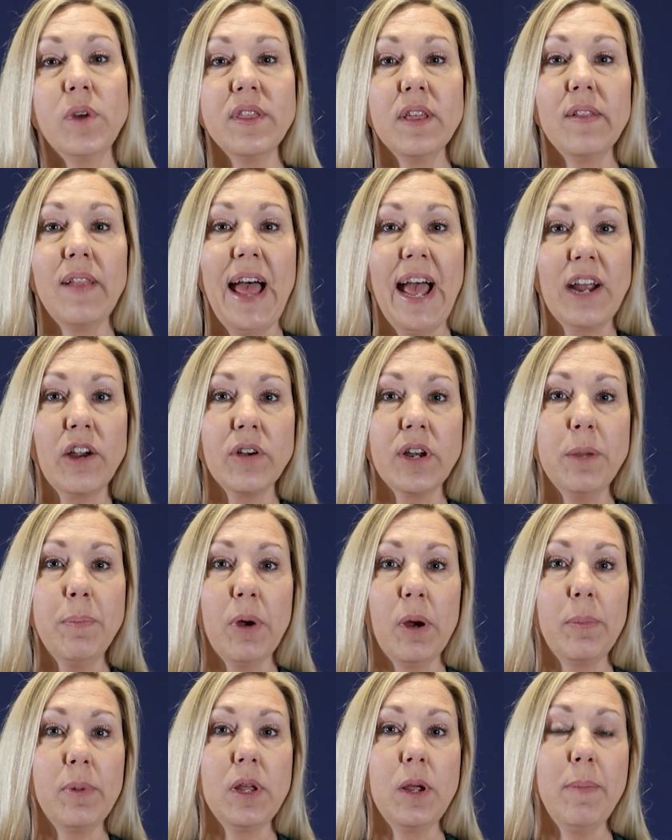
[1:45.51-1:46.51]
with Alkami
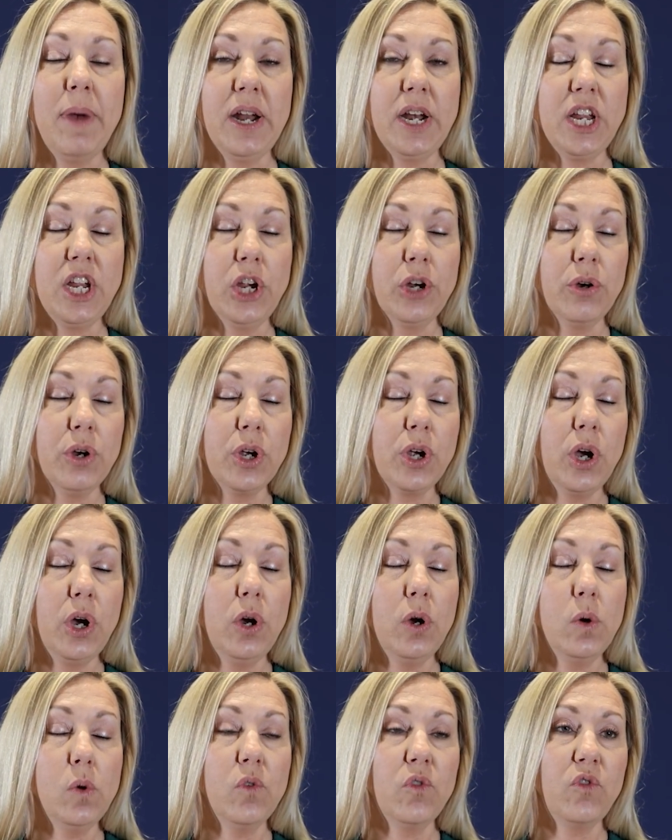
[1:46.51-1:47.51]
probably about a year
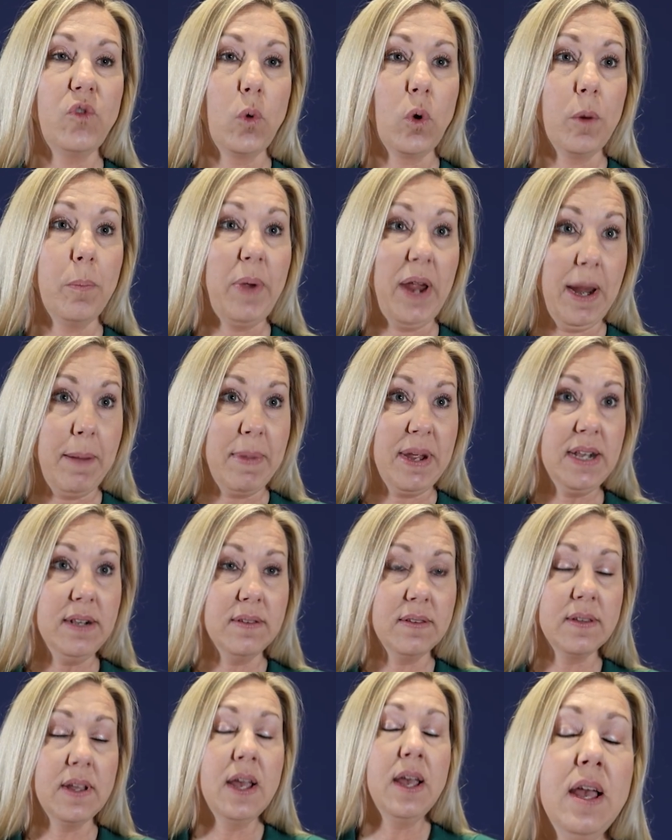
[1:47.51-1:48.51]
ago for
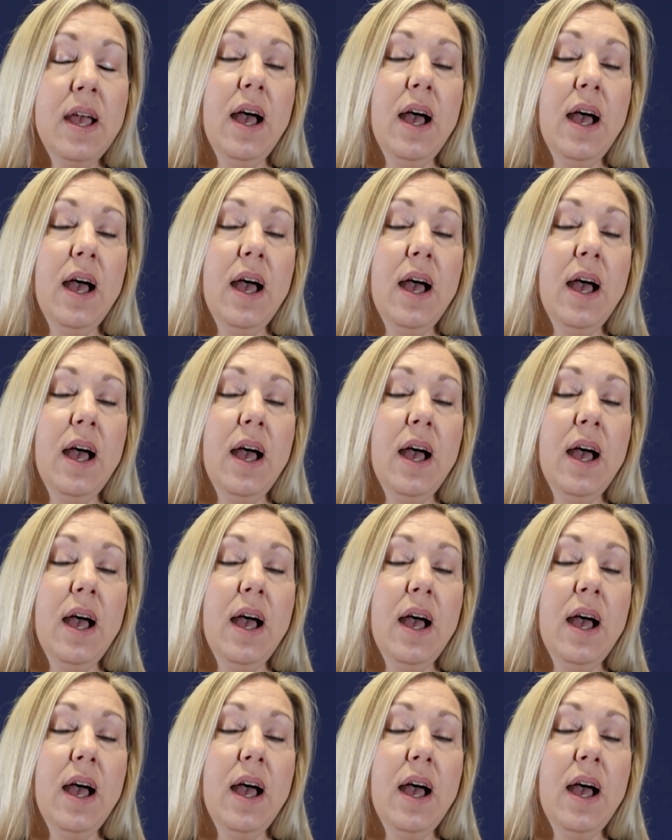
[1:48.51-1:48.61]
payments.